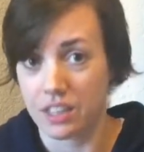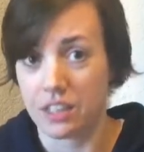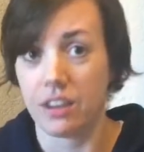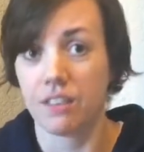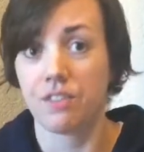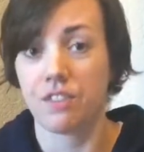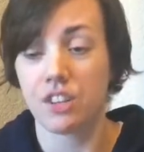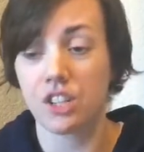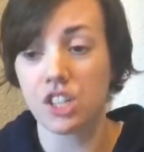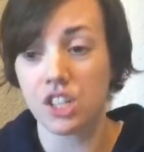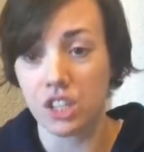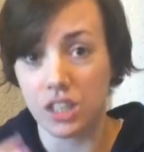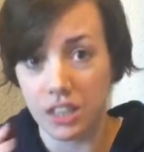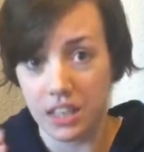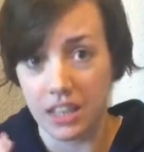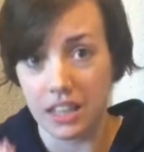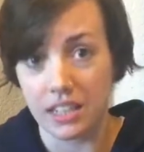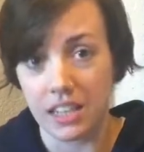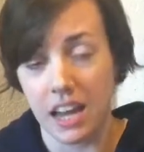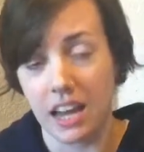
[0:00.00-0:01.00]
officially the
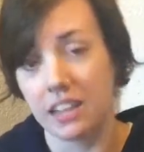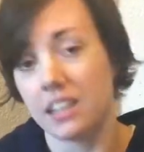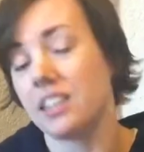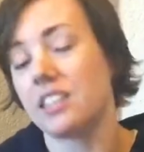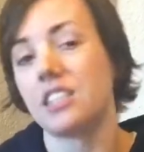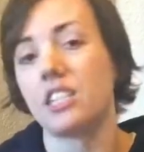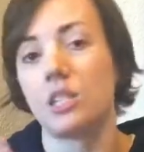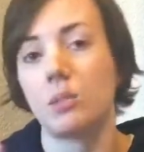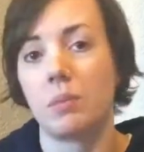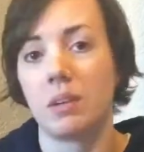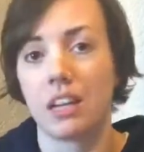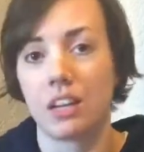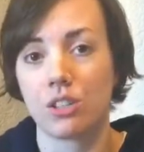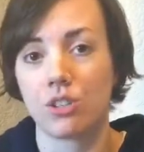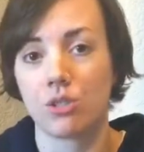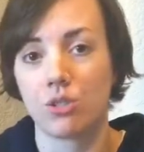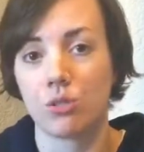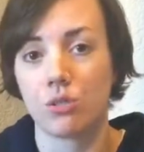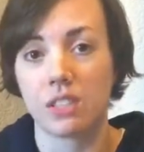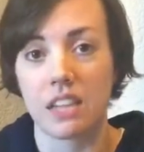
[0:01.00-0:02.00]
antagonist. He's being
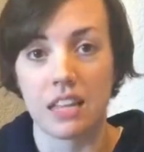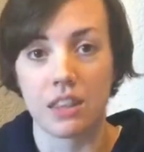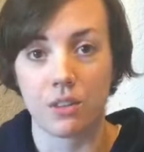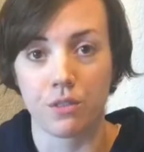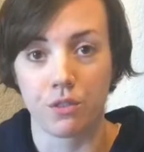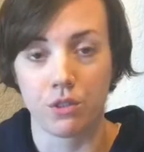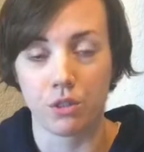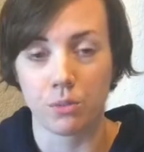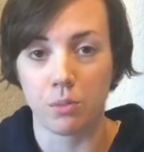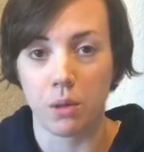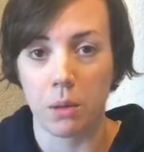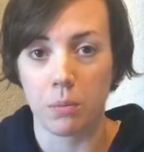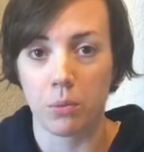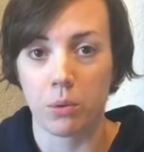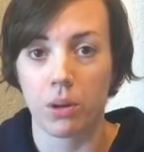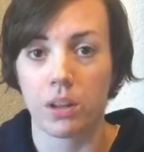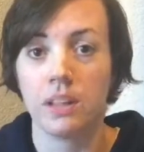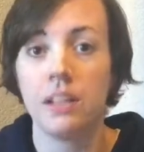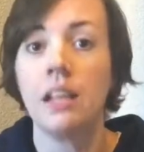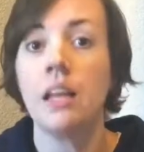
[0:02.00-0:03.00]
introduced at the first plot
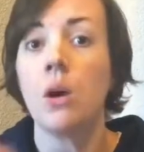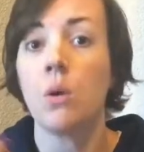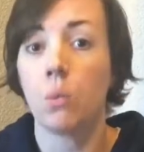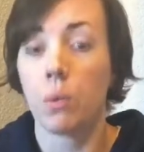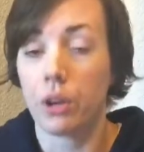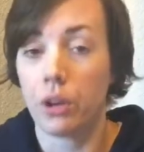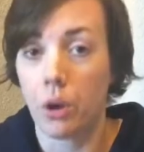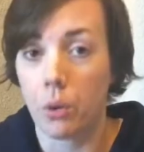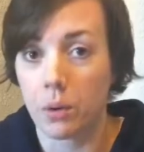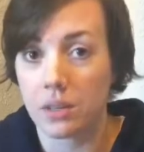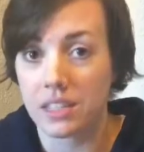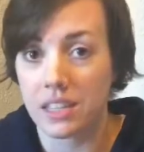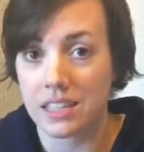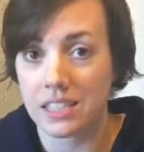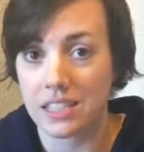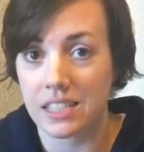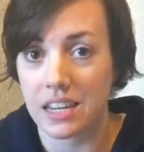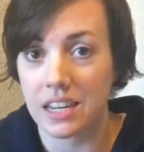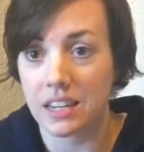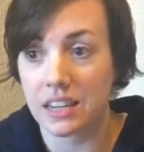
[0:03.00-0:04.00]
point. We know what's at
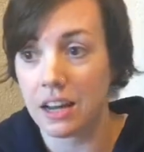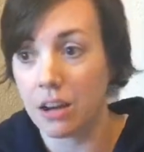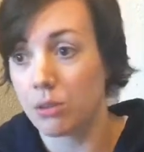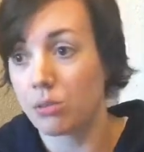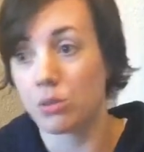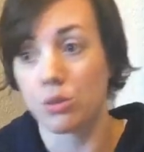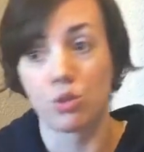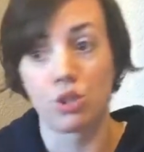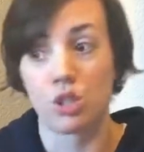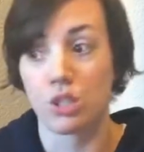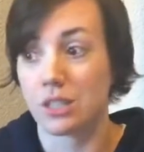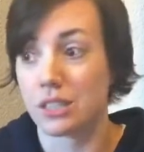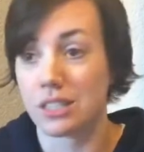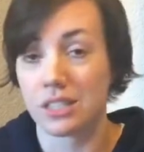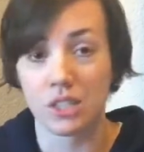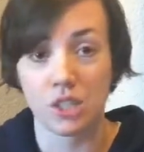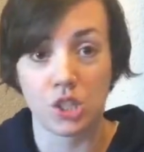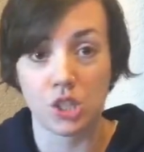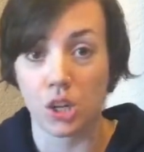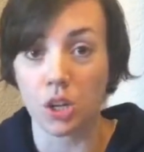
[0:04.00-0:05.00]
stake now, so she's
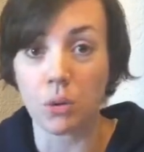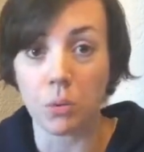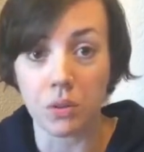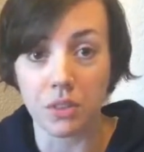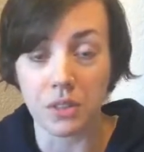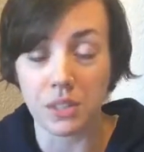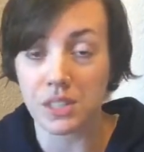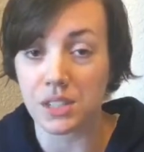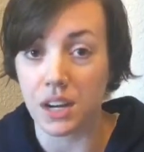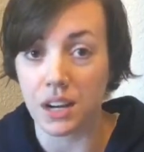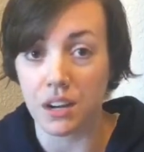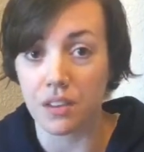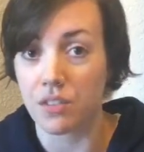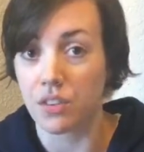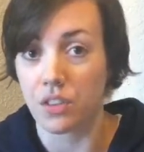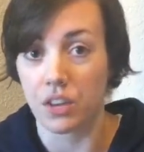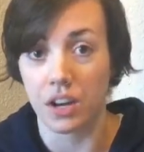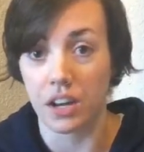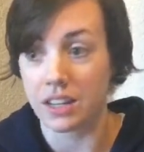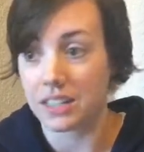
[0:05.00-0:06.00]
stuck with this guy for
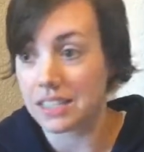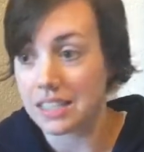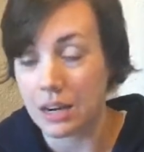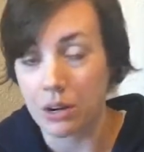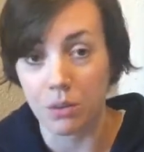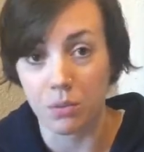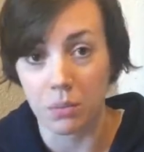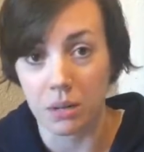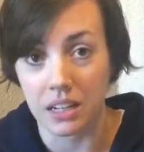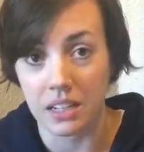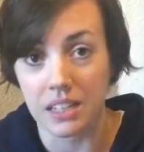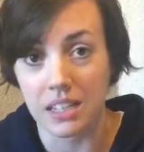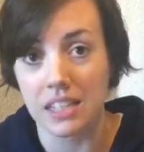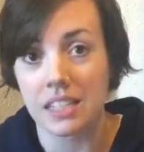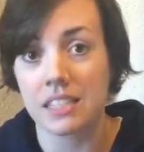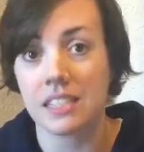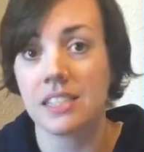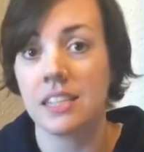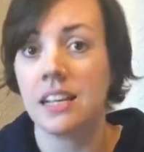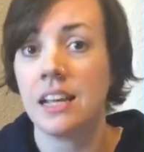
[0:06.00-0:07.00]
the next however many
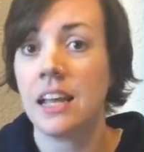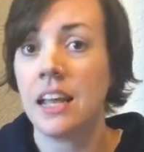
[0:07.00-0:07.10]
days.